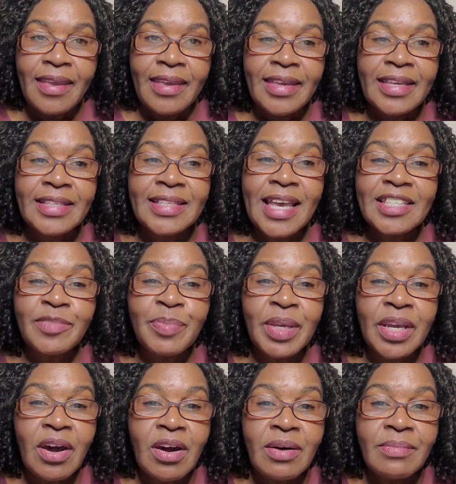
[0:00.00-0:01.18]
It has
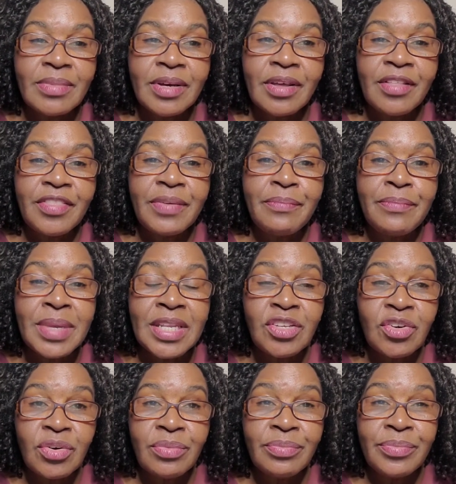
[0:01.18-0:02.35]
become the
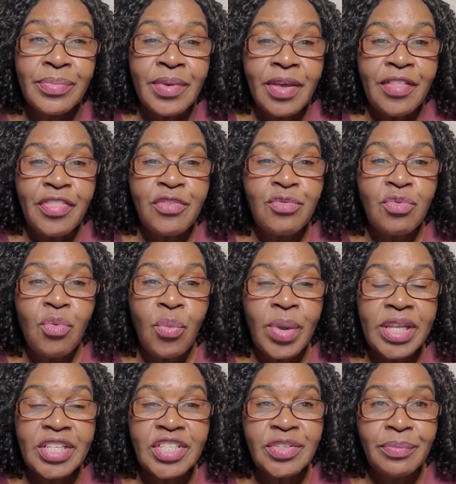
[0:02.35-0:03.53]
medium through
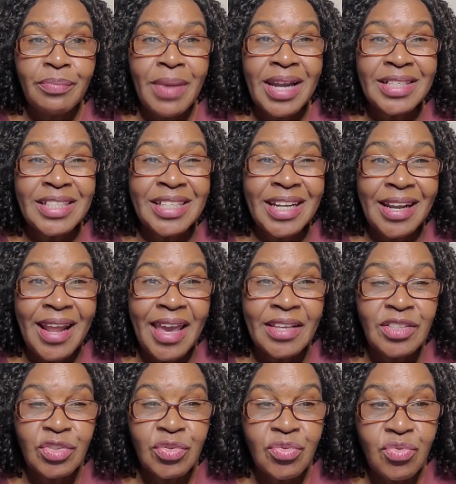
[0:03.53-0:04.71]
which
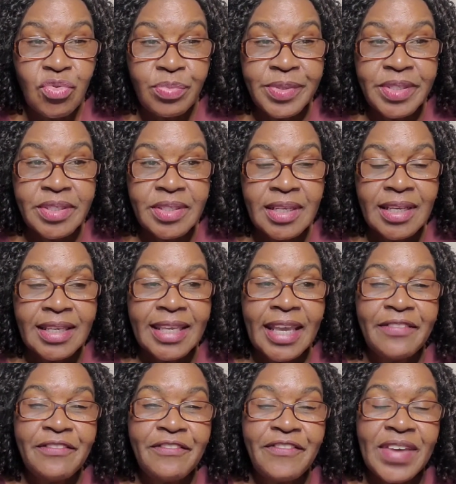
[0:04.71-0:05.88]
marginalized groups
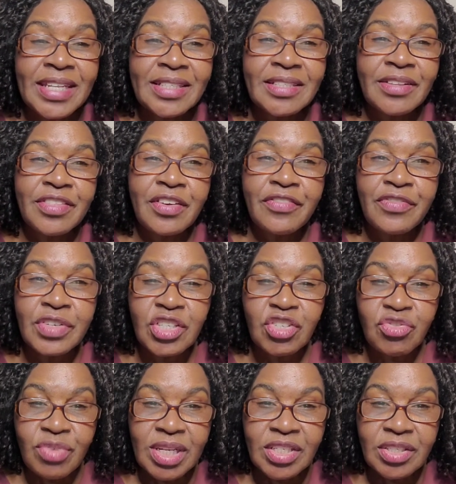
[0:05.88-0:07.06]
can vent their
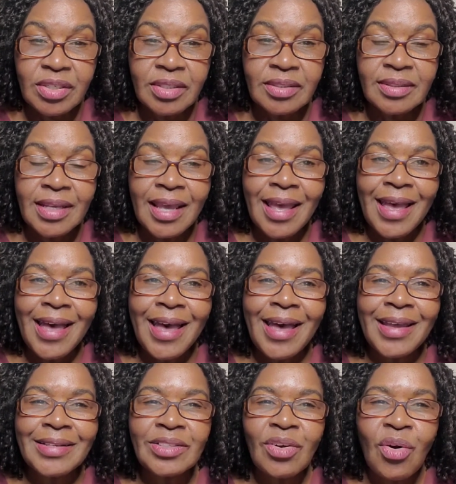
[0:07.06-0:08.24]
frustration
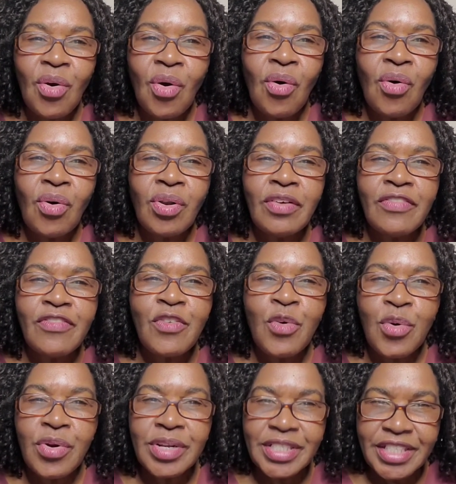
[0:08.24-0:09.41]
and call
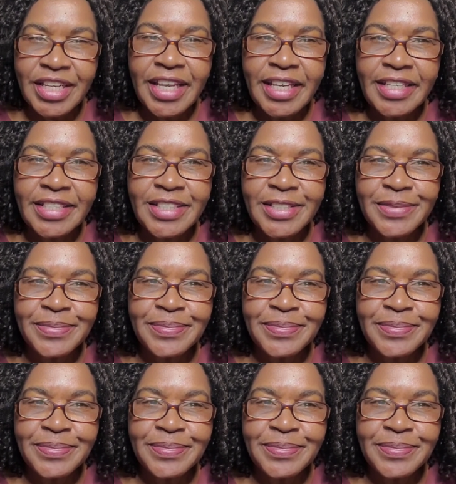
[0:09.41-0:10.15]
for change.